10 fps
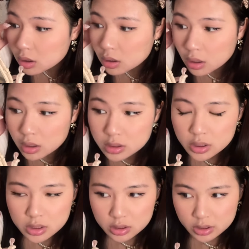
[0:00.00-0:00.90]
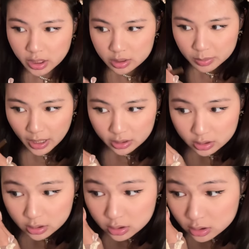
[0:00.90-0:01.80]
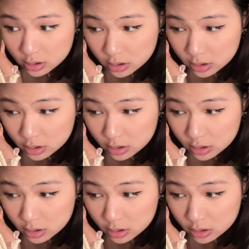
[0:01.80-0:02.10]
Honestly, it just takes practice.